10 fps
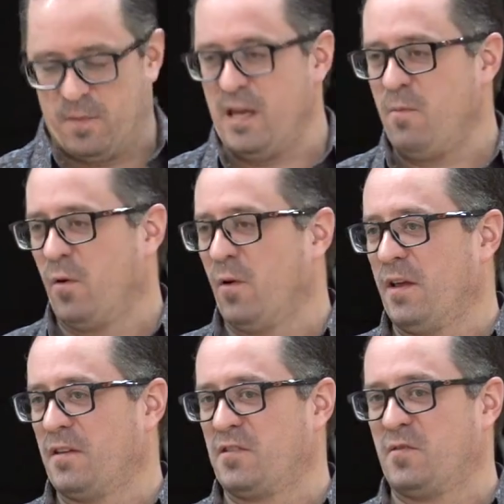People,
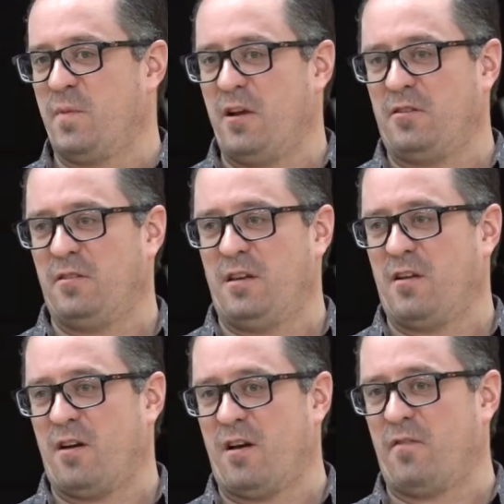and especially
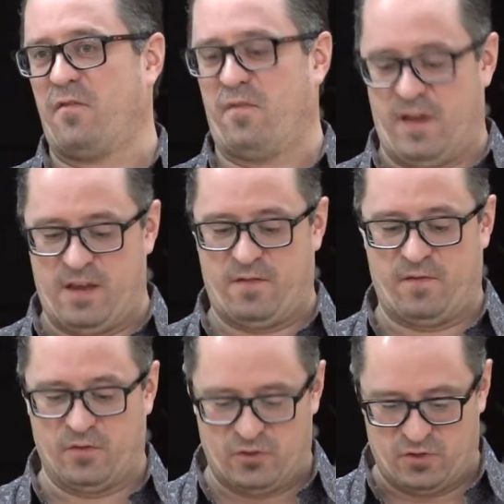not
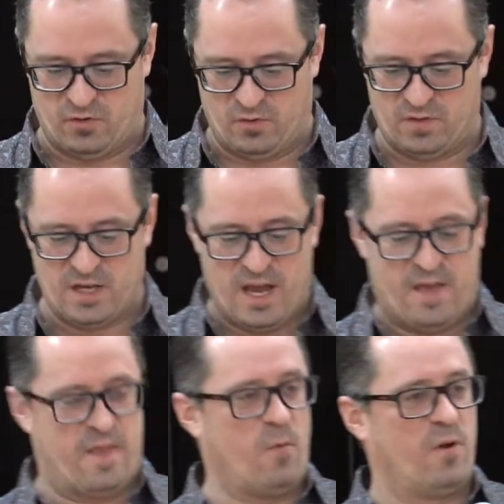faithful Jews,
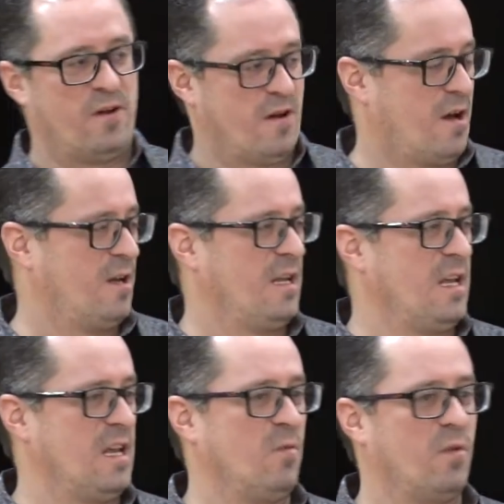they would not
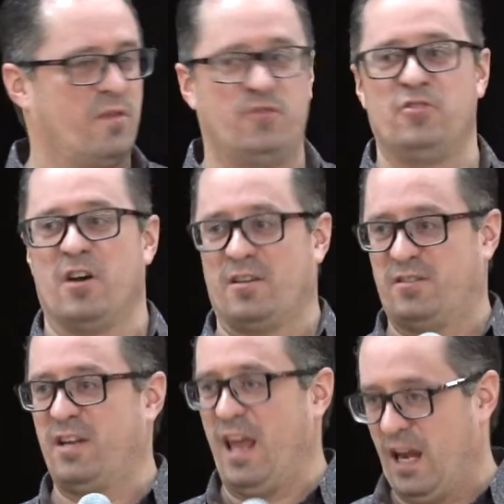eat with
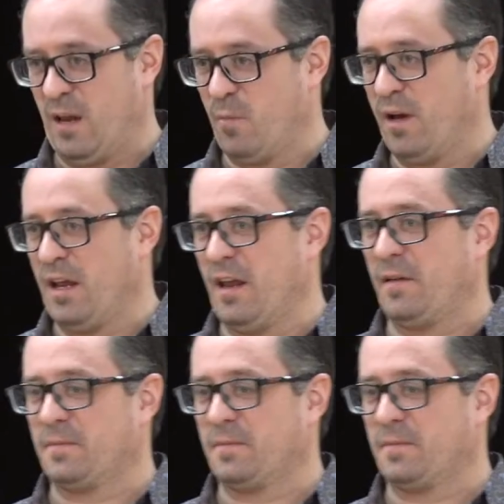just anybody.